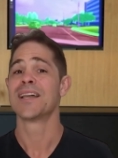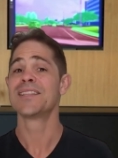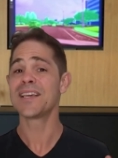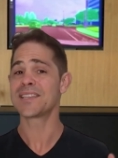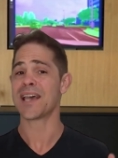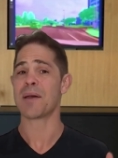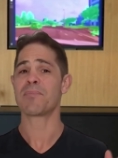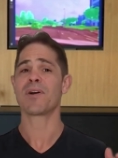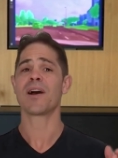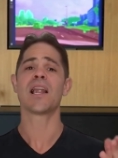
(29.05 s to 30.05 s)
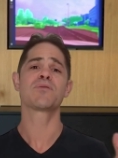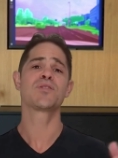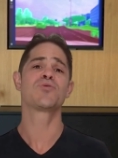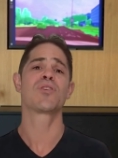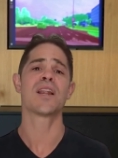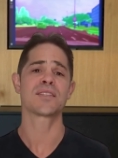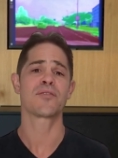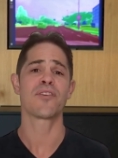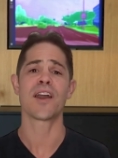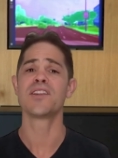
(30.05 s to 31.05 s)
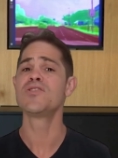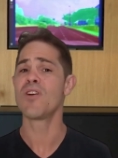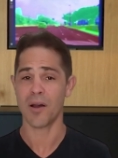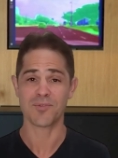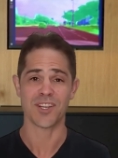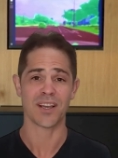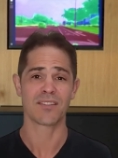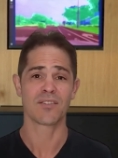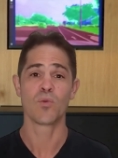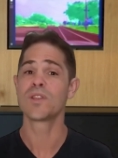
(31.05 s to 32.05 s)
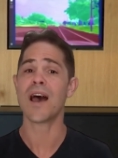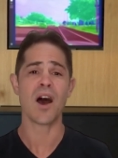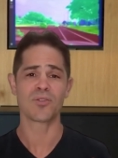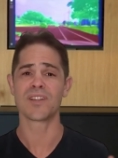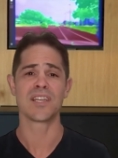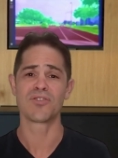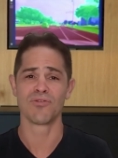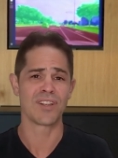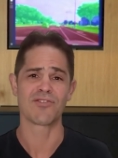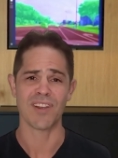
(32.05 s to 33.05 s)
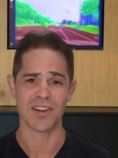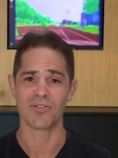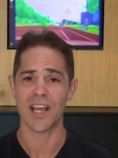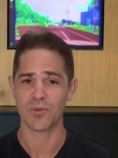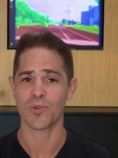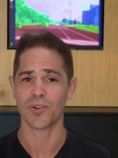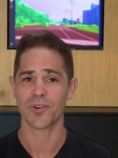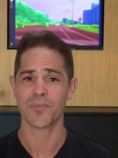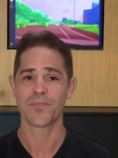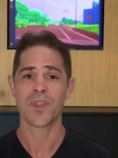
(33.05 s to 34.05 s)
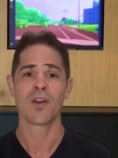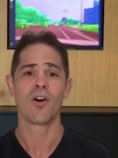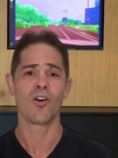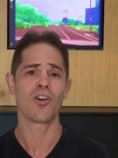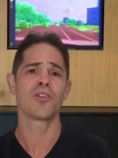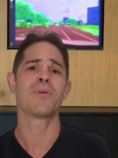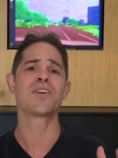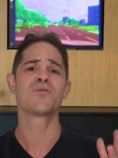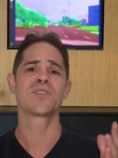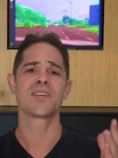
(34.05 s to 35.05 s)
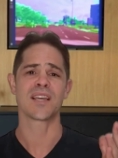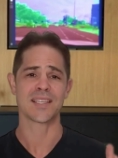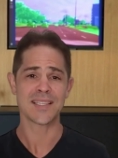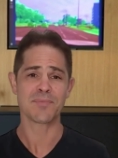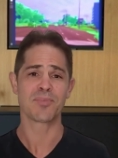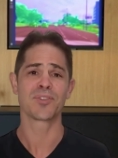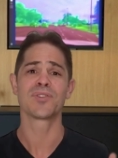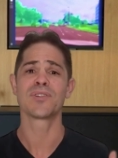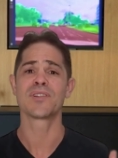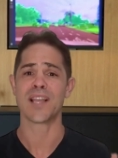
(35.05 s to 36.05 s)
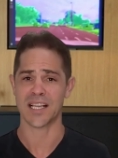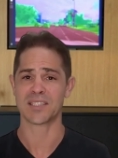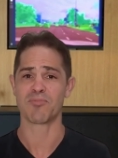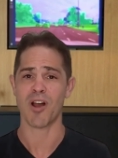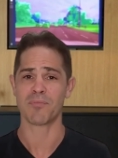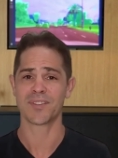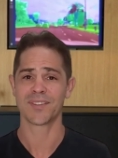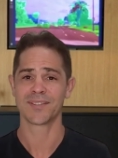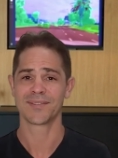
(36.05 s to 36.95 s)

This app allows you to classify new objects without the need to retrain your network, all by using a simple text prompt.